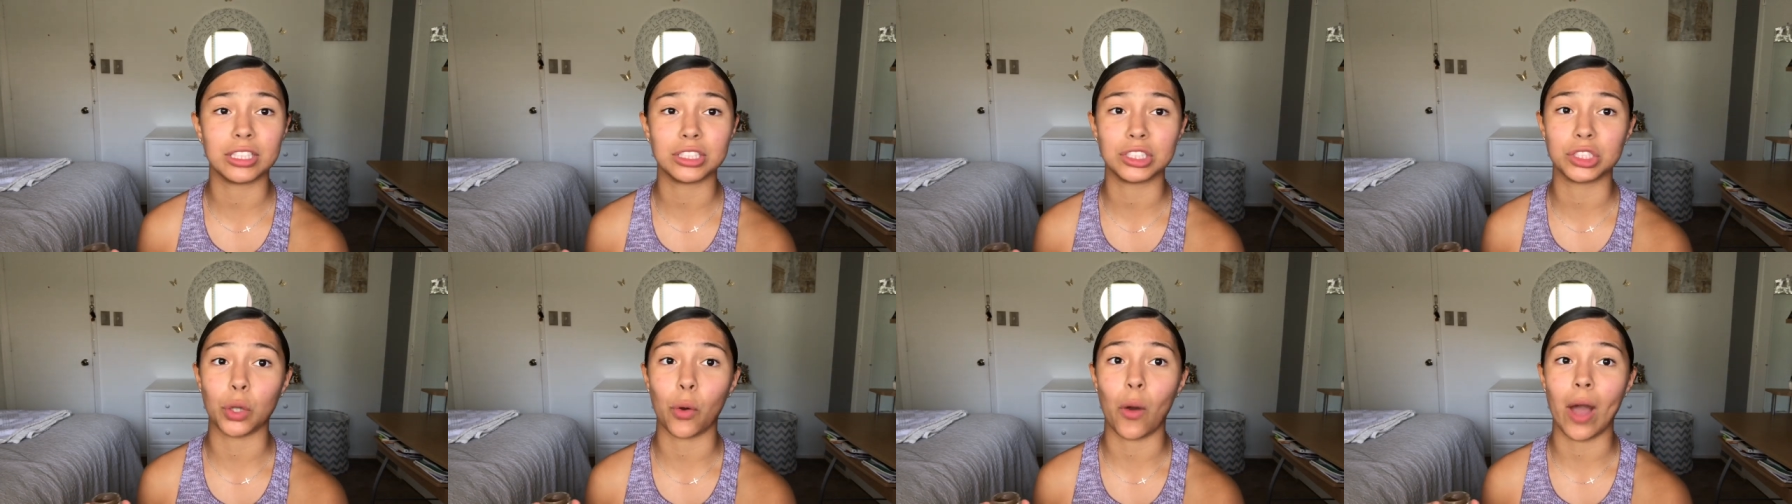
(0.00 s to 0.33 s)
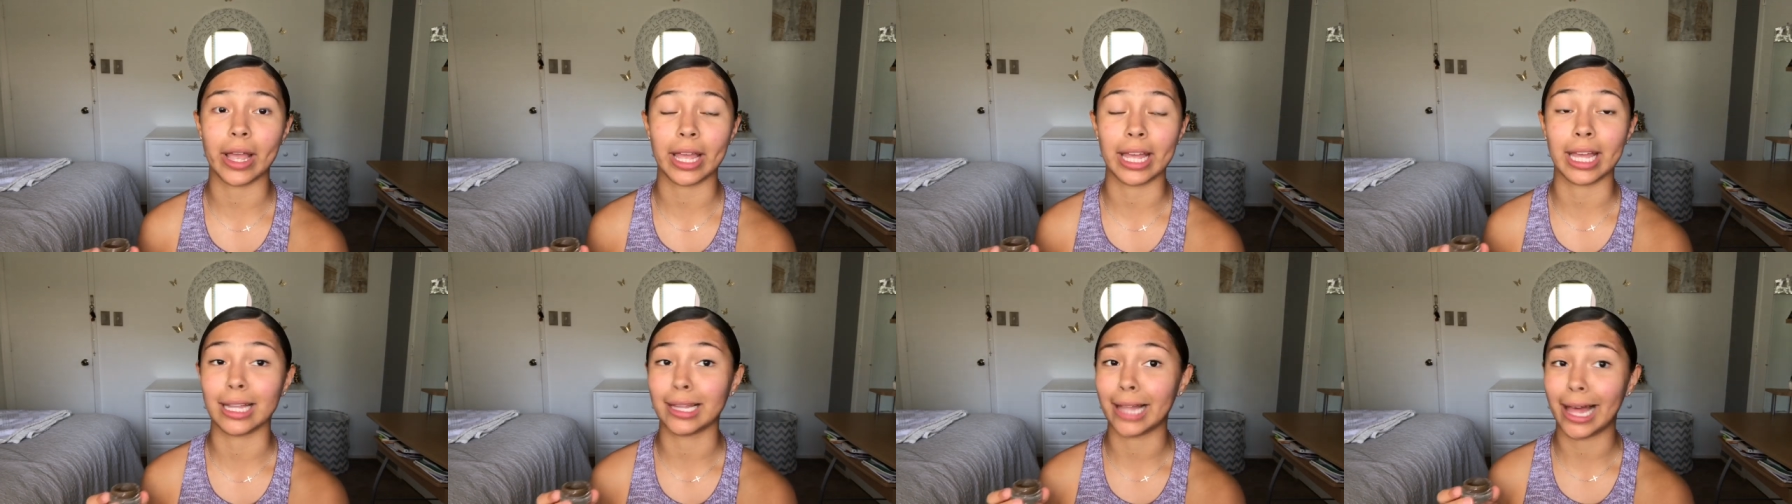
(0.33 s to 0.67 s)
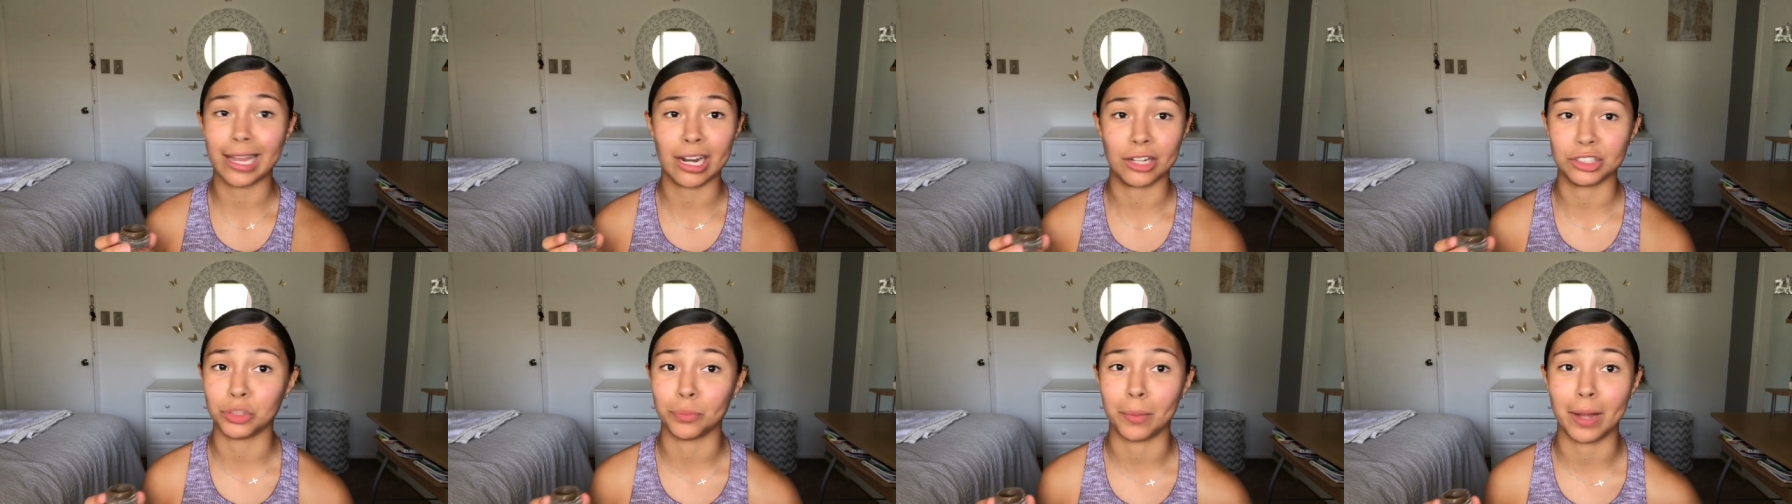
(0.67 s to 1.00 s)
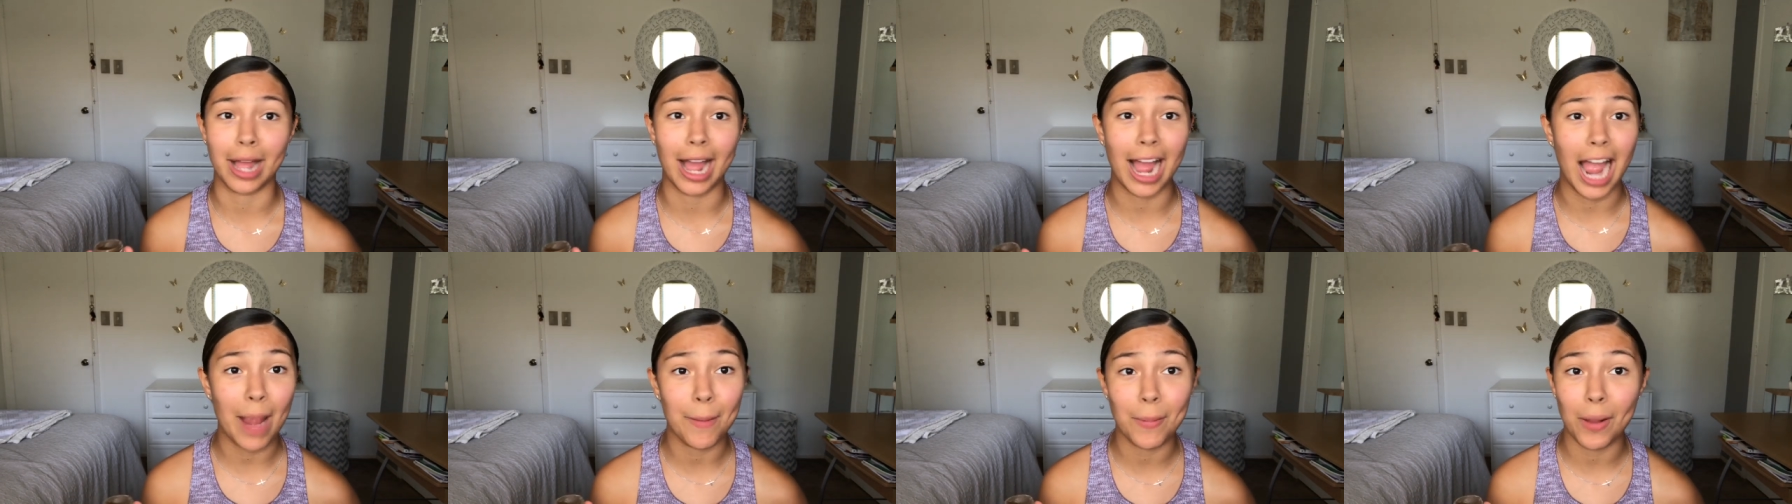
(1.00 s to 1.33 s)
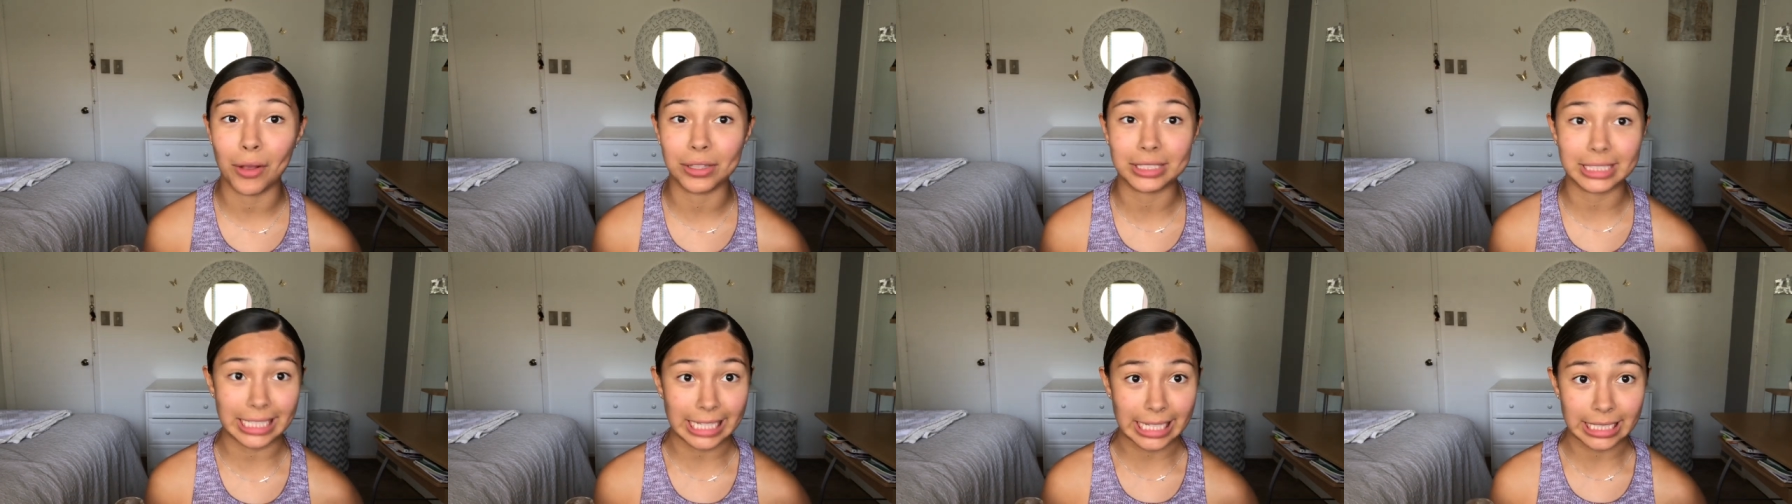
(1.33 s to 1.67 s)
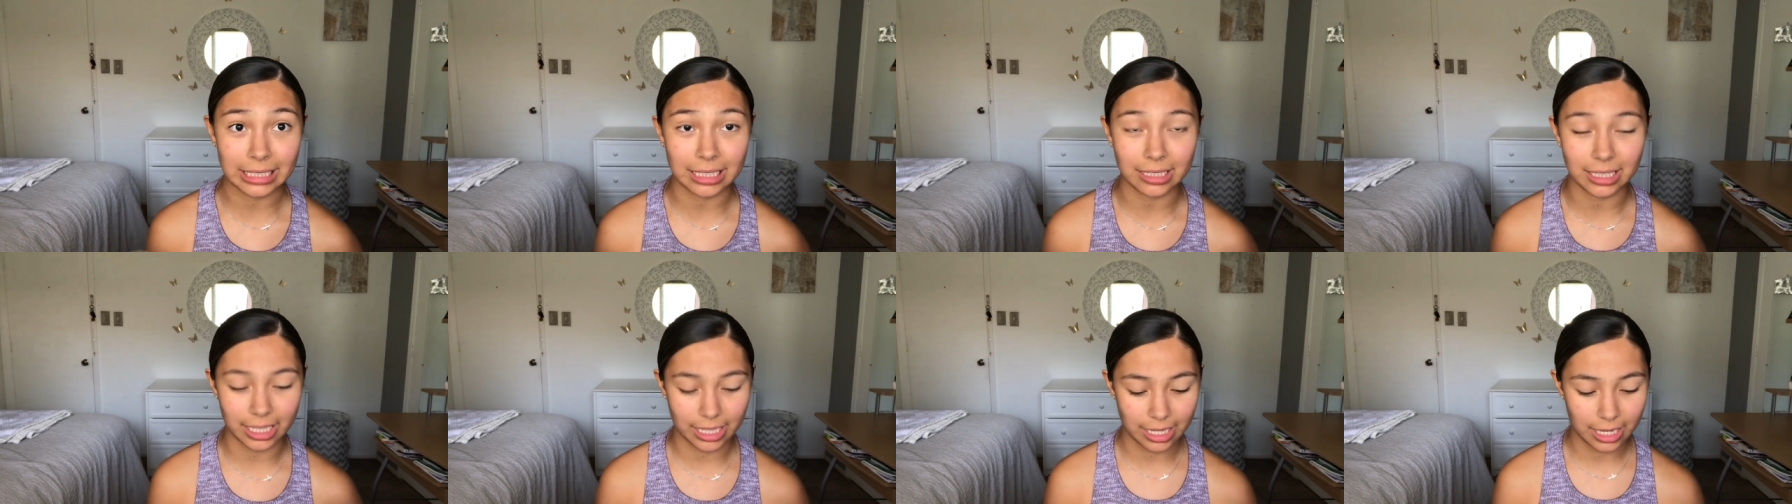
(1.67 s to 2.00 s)
so I can glide onto my eyebrows
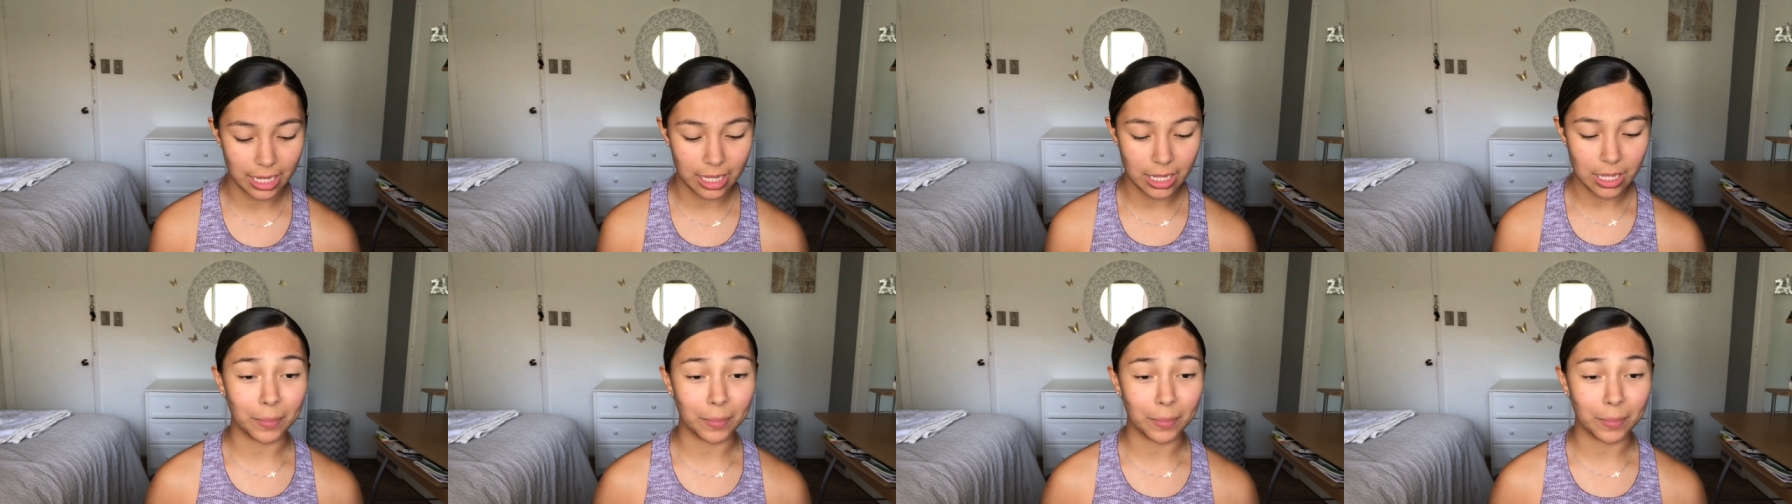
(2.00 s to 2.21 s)
easily.